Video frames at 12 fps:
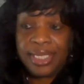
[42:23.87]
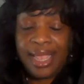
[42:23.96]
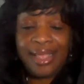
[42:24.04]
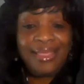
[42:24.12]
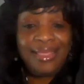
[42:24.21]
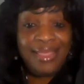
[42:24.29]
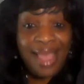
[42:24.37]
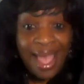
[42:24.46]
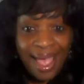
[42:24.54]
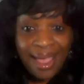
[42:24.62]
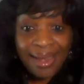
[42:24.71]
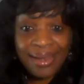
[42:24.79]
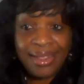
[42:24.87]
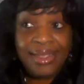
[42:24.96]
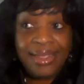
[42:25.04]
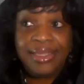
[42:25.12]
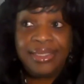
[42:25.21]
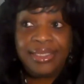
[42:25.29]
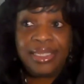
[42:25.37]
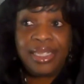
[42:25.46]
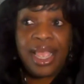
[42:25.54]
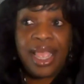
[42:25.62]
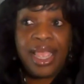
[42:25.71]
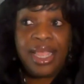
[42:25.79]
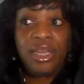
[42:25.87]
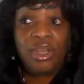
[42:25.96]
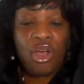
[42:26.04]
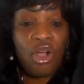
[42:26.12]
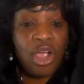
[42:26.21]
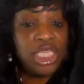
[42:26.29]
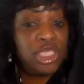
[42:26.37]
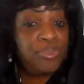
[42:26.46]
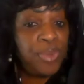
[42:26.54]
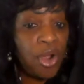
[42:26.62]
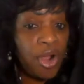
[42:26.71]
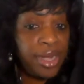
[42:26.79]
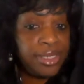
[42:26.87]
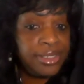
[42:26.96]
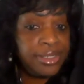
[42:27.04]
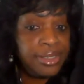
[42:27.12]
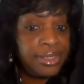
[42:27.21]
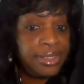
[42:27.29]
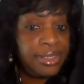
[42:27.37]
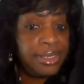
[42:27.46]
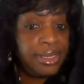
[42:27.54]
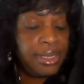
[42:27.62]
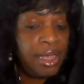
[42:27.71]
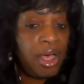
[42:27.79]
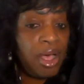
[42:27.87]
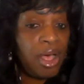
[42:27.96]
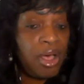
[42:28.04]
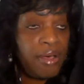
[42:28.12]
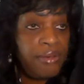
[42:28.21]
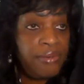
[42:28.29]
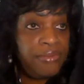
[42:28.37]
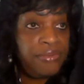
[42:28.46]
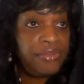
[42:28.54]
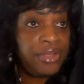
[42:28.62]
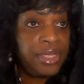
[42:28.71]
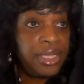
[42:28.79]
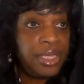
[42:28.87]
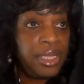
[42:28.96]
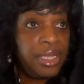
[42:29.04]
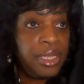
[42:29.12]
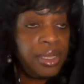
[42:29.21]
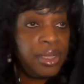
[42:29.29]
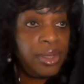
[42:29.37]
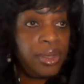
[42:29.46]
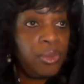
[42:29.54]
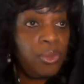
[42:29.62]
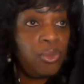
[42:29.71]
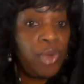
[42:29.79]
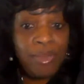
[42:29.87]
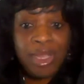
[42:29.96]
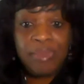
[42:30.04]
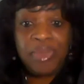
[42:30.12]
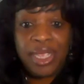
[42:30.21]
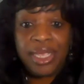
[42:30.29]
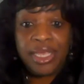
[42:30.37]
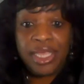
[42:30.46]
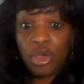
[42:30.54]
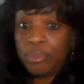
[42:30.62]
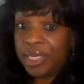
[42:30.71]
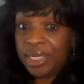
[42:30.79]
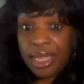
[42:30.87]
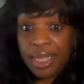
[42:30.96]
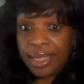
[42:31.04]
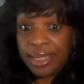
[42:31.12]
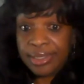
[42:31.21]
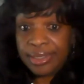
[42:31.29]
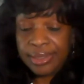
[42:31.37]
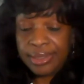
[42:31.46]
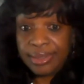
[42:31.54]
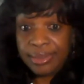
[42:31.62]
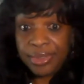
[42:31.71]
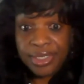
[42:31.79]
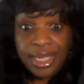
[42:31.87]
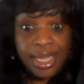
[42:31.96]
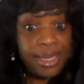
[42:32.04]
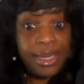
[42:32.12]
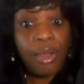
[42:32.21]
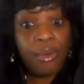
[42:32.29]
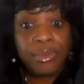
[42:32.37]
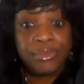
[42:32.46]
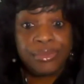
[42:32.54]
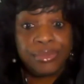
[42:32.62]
And that is a large part of women being killed, because we're saying no.